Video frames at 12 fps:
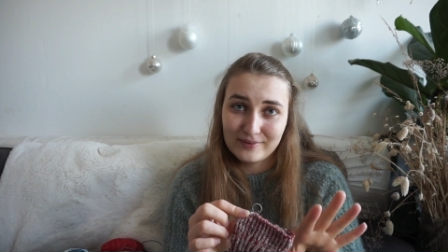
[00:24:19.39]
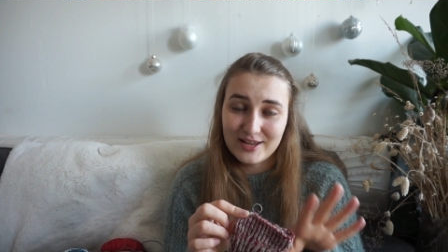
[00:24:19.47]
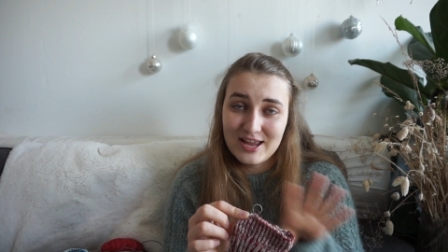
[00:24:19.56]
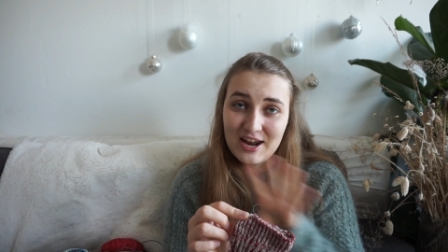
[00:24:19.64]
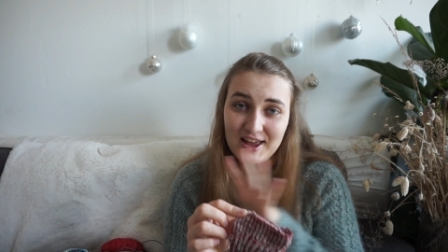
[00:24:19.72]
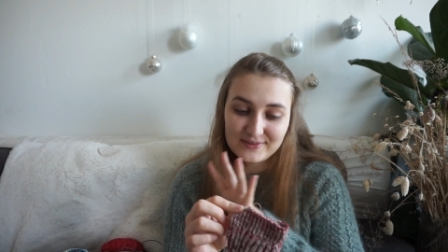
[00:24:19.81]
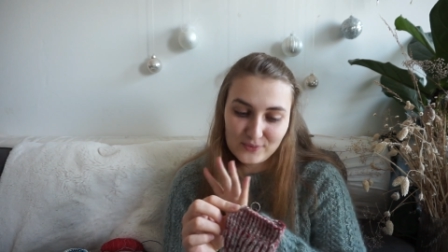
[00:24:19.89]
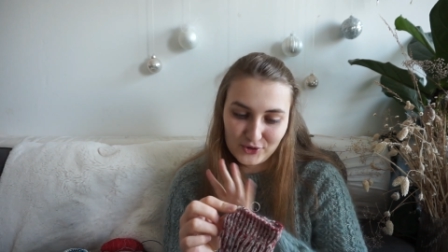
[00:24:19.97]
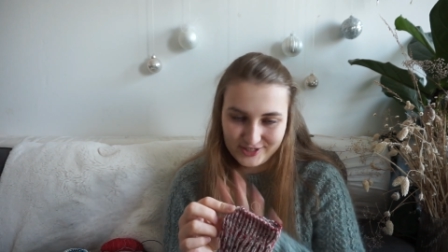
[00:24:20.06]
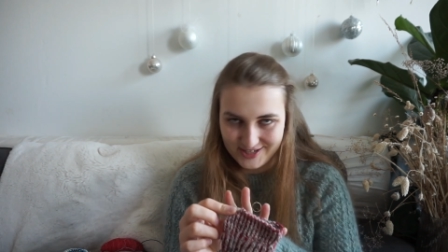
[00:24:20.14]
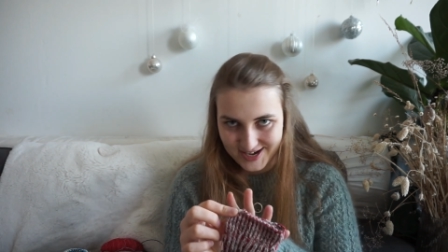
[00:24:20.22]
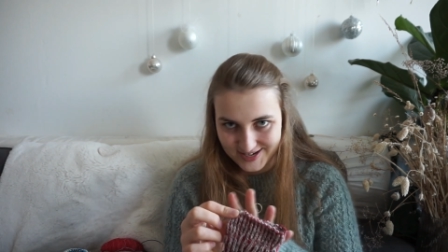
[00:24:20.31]
it has more
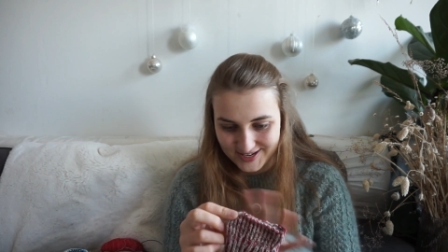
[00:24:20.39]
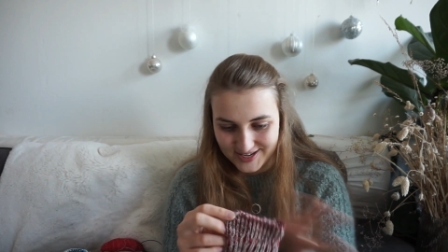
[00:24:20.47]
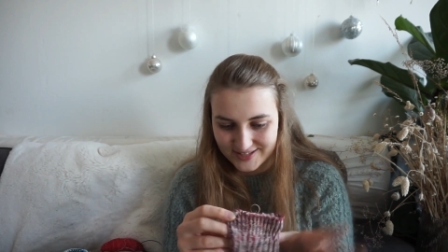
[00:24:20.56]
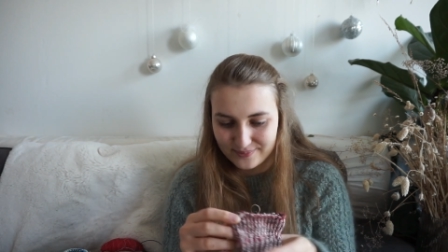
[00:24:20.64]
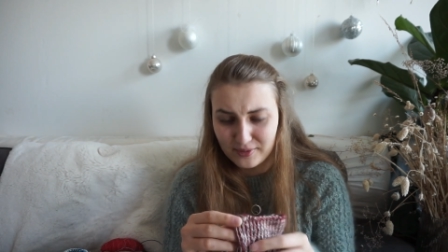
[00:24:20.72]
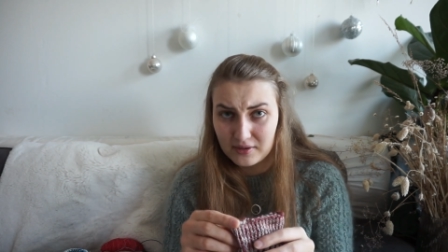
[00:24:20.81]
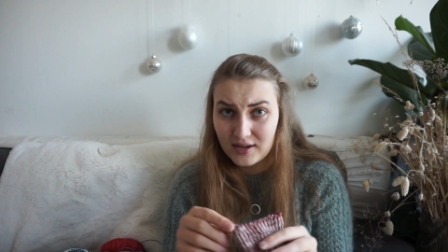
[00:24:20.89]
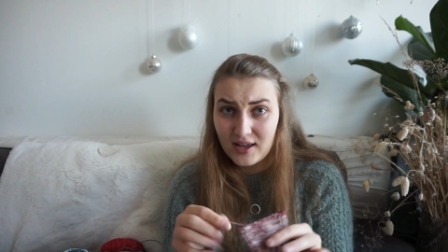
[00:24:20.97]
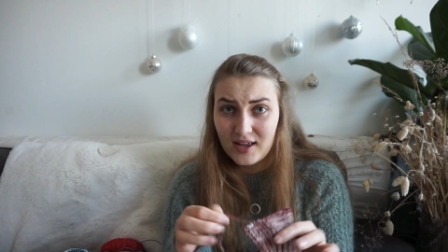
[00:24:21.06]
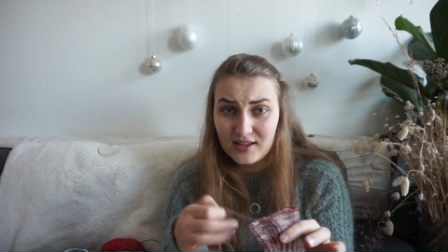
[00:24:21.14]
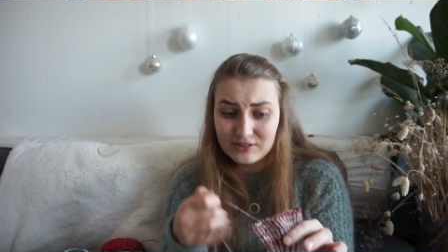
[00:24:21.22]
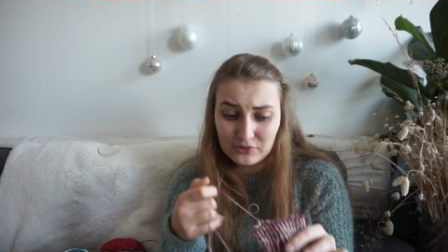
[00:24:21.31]
techniques, but
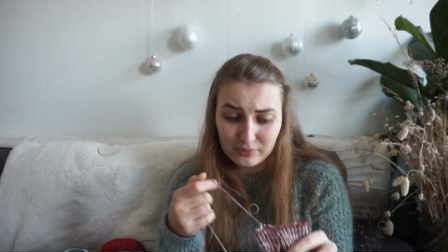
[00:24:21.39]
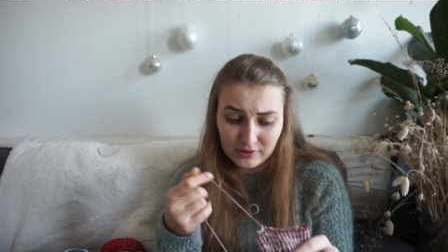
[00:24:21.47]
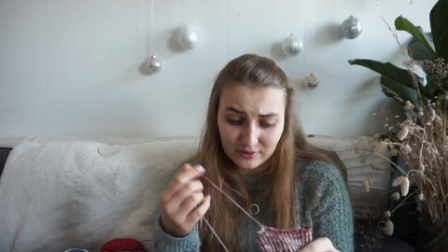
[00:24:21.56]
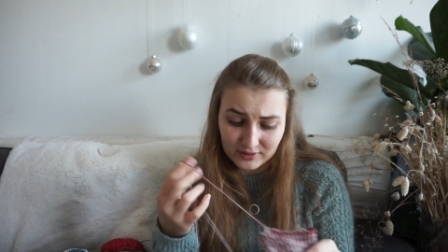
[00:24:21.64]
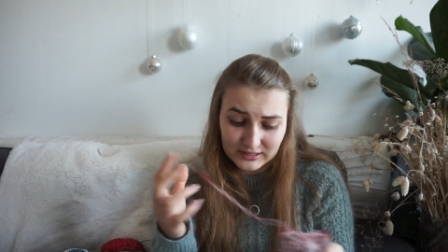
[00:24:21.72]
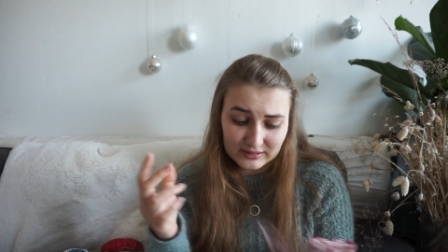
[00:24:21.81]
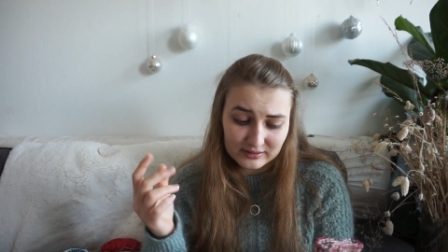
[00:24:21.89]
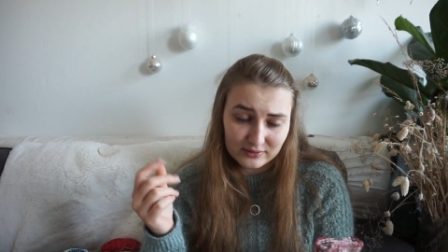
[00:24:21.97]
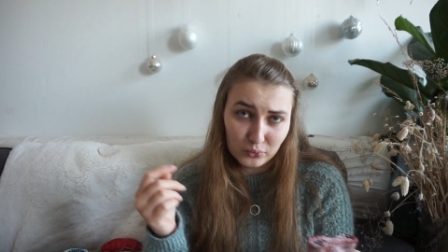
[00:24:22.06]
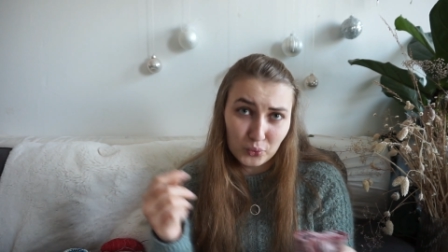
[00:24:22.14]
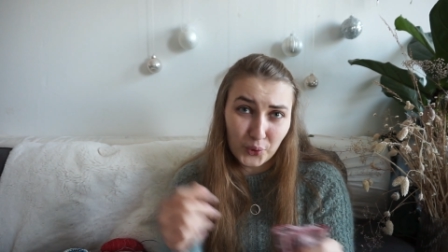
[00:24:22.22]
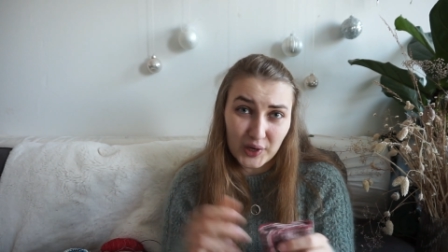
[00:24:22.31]
to be honest, it's
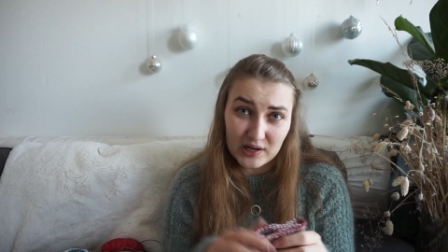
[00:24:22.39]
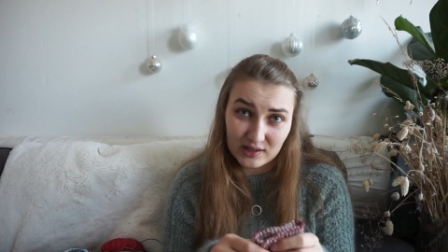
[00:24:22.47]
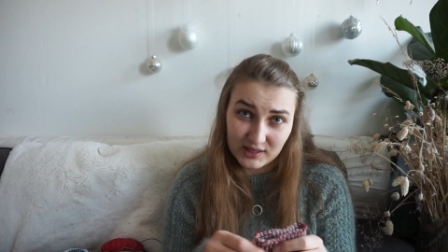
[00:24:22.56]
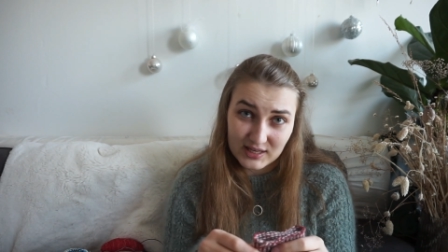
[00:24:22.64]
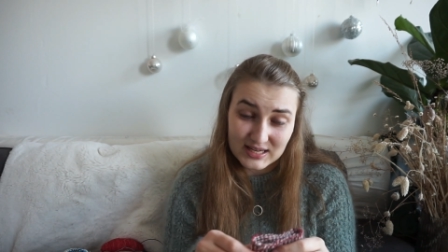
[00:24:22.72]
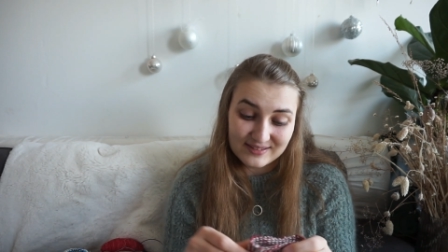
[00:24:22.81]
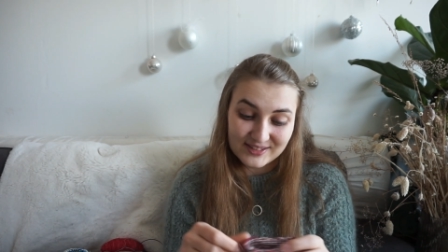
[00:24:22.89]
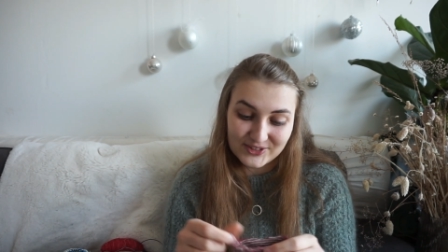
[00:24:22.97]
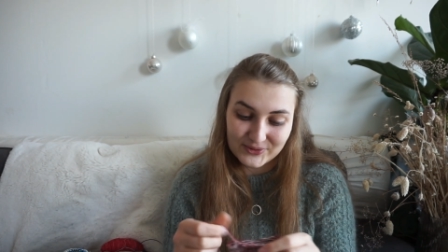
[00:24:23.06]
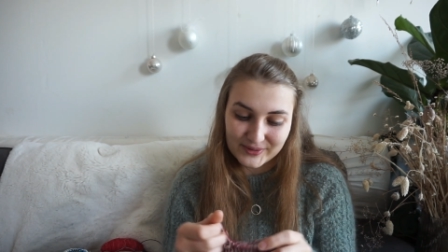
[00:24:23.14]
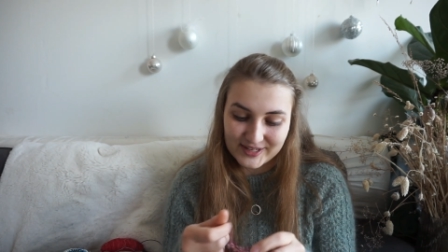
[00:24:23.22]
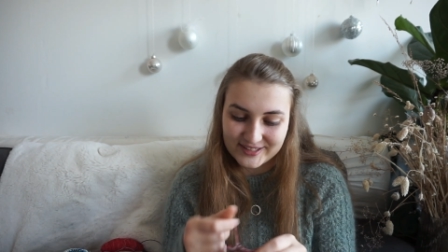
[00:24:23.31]
really easy
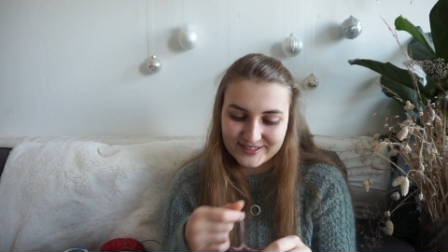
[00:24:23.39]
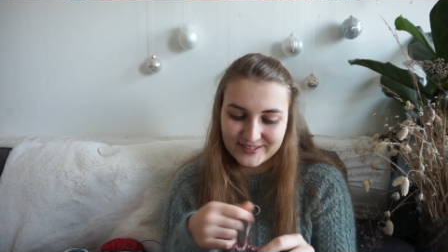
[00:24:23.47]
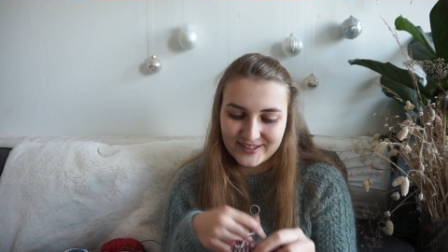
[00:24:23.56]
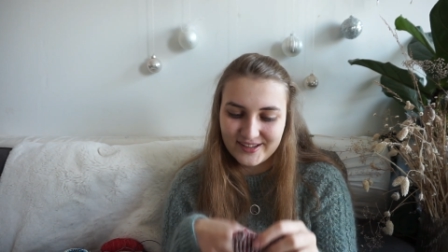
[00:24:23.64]
to knit.